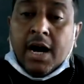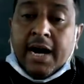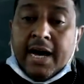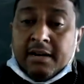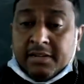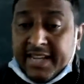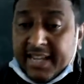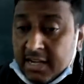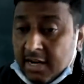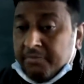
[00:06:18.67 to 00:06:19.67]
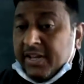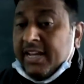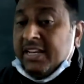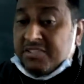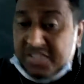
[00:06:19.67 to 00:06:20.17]
or taking of the
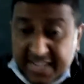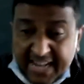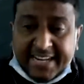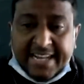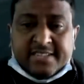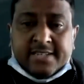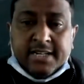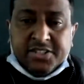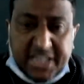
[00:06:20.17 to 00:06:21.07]
initiate action,